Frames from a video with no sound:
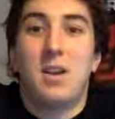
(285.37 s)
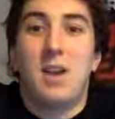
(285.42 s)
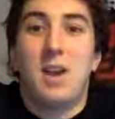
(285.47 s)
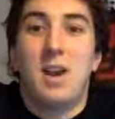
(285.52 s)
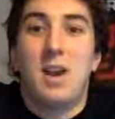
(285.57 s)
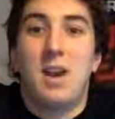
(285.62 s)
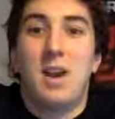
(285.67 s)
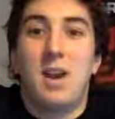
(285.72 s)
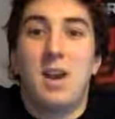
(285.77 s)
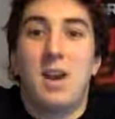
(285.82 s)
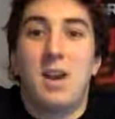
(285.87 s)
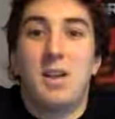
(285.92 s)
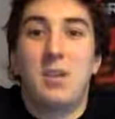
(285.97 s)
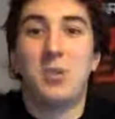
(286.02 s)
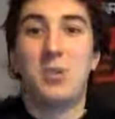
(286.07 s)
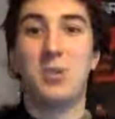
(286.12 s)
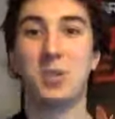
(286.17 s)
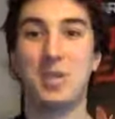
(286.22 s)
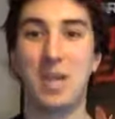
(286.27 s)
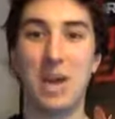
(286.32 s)
And
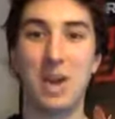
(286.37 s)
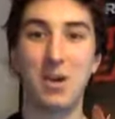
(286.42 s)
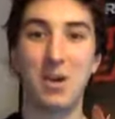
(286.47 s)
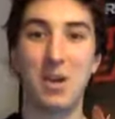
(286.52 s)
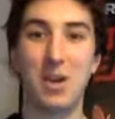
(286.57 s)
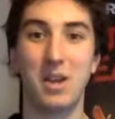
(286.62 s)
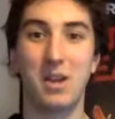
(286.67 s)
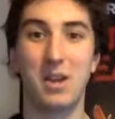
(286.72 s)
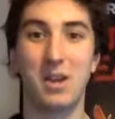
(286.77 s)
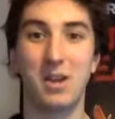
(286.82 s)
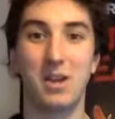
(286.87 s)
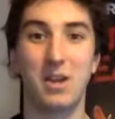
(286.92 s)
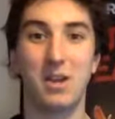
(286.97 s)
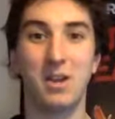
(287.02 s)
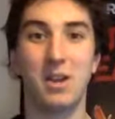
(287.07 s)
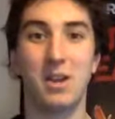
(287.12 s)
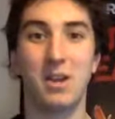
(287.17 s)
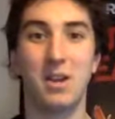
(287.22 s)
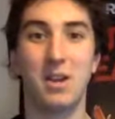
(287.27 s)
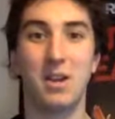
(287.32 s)
shoulders down.
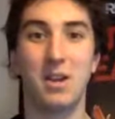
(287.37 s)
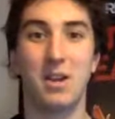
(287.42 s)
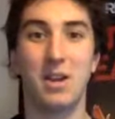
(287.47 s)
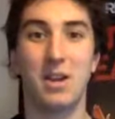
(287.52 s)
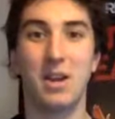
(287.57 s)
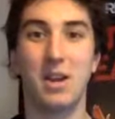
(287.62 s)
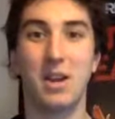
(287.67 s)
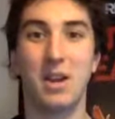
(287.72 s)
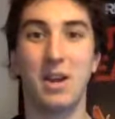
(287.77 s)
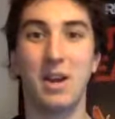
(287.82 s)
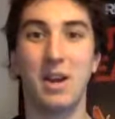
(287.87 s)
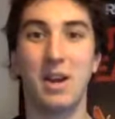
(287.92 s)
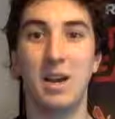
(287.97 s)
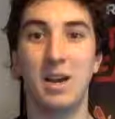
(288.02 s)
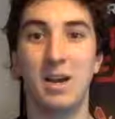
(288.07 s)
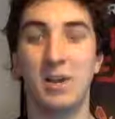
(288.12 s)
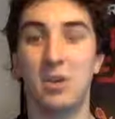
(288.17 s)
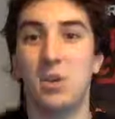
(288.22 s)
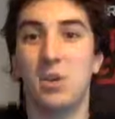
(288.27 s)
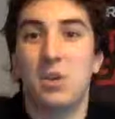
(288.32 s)

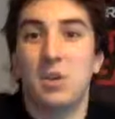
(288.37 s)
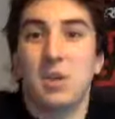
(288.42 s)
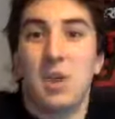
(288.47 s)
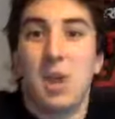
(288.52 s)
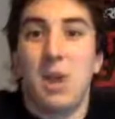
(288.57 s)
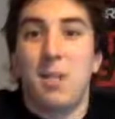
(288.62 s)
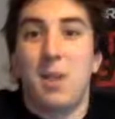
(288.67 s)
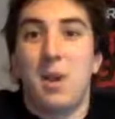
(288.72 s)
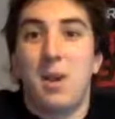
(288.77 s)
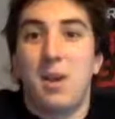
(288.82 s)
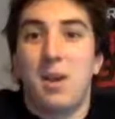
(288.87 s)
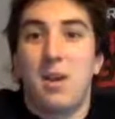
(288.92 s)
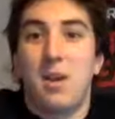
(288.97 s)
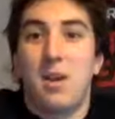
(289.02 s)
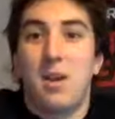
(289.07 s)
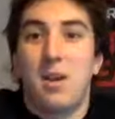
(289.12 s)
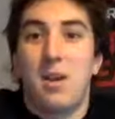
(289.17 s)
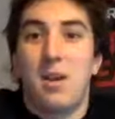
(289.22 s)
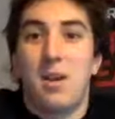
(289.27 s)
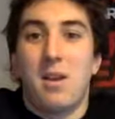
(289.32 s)
And shoulders up.
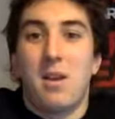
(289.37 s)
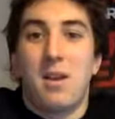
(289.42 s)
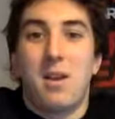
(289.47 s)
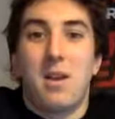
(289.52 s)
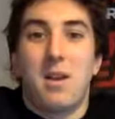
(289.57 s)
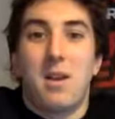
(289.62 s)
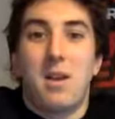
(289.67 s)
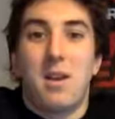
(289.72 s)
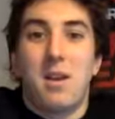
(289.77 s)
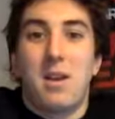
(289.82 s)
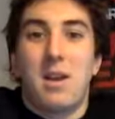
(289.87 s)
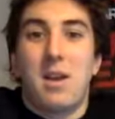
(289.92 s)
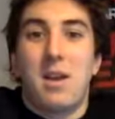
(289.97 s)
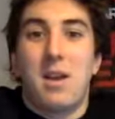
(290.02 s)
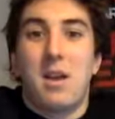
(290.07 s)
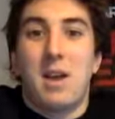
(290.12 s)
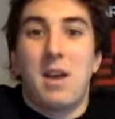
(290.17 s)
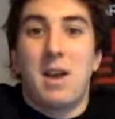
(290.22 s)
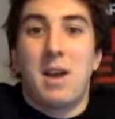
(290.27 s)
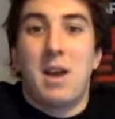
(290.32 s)

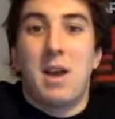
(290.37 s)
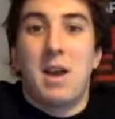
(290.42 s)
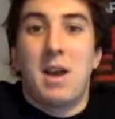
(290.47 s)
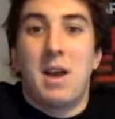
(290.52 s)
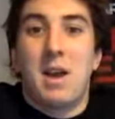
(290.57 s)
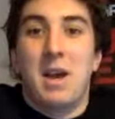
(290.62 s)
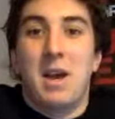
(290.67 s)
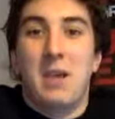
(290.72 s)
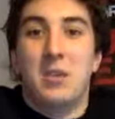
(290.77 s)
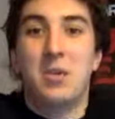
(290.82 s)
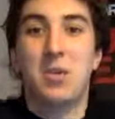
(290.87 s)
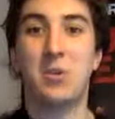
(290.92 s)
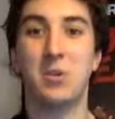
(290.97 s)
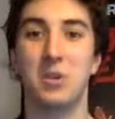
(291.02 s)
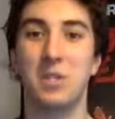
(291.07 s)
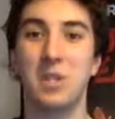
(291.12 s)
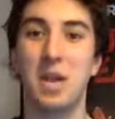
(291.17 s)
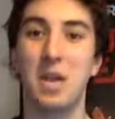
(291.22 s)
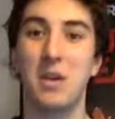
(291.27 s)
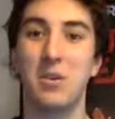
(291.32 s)
And
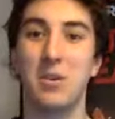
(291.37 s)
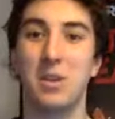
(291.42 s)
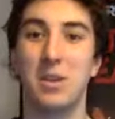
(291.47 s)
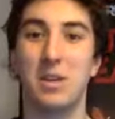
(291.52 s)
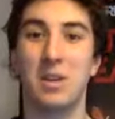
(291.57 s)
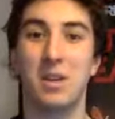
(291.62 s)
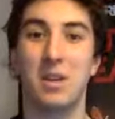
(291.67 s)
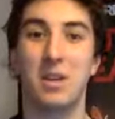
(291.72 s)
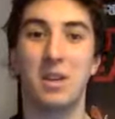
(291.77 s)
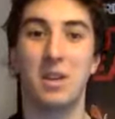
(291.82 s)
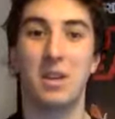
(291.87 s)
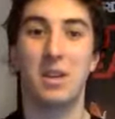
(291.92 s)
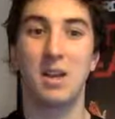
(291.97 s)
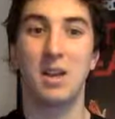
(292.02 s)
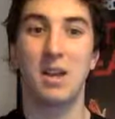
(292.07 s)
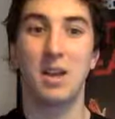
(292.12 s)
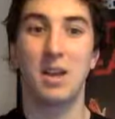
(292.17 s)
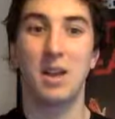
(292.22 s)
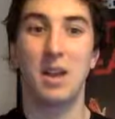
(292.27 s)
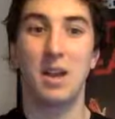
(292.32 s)
shoulders down.
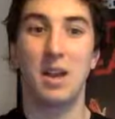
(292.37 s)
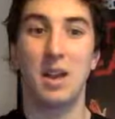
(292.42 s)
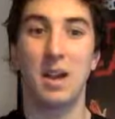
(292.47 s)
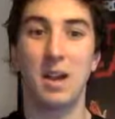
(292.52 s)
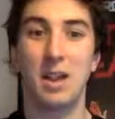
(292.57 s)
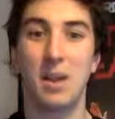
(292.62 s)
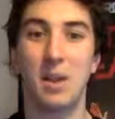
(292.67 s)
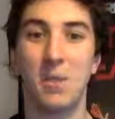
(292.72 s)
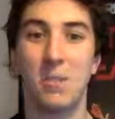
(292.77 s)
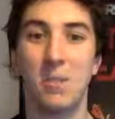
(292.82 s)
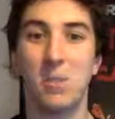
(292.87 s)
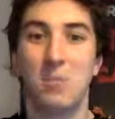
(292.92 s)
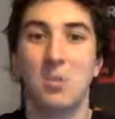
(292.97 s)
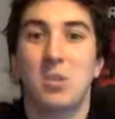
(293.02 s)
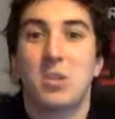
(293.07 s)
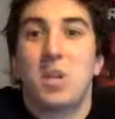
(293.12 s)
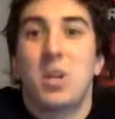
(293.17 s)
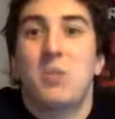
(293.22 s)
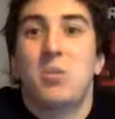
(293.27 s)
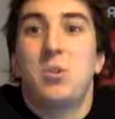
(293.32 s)
And then one more
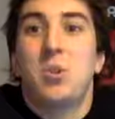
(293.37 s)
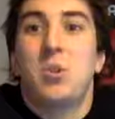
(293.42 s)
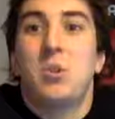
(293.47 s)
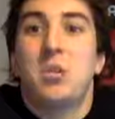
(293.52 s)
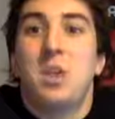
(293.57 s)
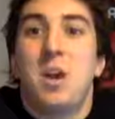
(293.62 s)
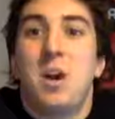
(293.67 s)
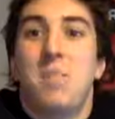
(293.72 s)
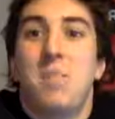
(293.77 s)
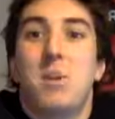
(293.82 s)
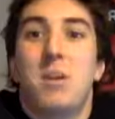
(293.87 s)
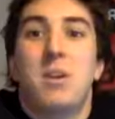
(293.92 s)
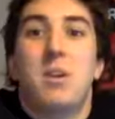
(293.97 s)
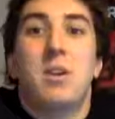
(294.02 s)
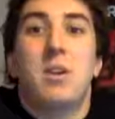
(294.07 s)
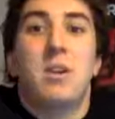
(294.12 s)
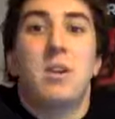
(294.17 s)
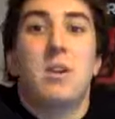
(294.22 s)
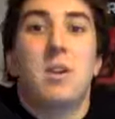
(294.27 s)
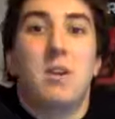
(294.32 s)
time, shoulders up.
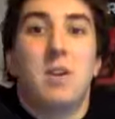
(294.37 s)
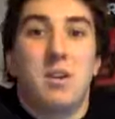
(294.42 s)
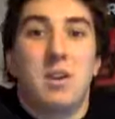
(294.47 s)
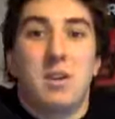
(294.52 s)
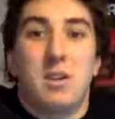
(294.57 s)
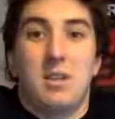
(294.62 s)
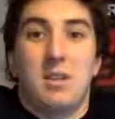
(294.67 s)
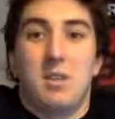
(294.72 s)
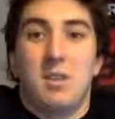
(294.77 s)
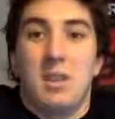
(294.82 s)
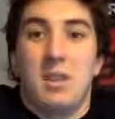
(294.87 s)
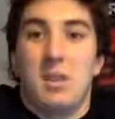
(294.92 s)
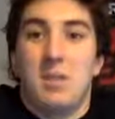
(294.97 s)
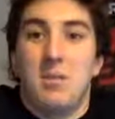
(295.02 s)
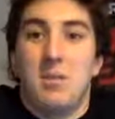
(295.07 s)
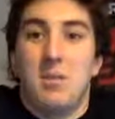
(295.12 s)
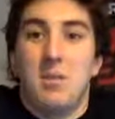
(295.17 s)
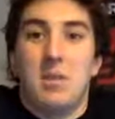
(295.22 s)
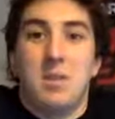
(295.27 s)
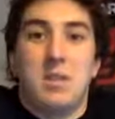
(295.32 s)
Keep them
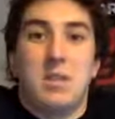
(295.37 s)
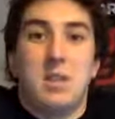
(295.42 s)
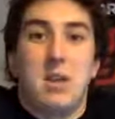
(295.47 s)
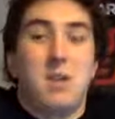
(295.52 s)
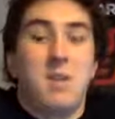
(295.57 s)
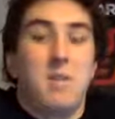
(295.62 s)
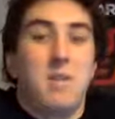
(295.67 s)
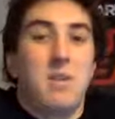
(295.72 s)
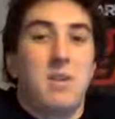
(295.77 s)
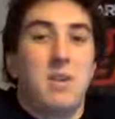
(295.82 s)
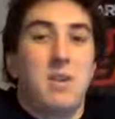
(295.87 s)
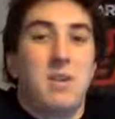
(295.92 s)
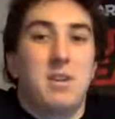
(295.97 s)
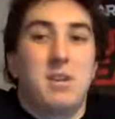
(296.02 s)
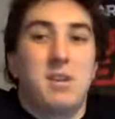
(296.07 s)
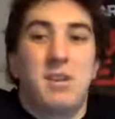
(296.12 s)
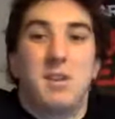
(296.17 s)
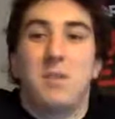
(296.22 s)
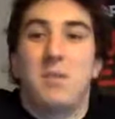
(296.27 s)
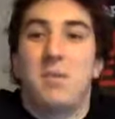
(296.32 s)
up this time.
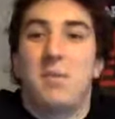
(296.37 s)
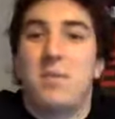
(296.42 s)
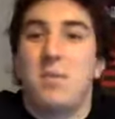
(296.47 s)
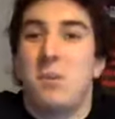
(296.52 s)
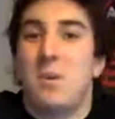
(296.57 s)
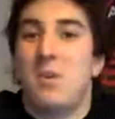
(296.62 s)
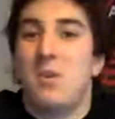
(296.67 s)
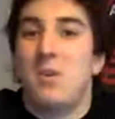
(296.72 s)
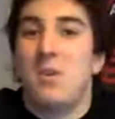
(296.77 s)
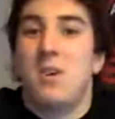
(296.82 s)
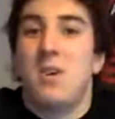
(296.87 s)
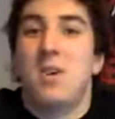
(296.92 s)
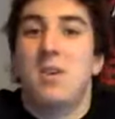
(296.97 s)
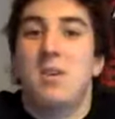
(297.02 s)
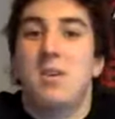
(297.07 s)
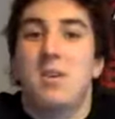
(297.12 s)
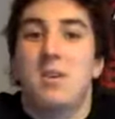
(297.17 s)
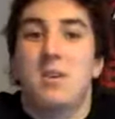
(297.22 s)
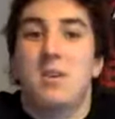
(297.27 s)
Keep them up for a bit longer.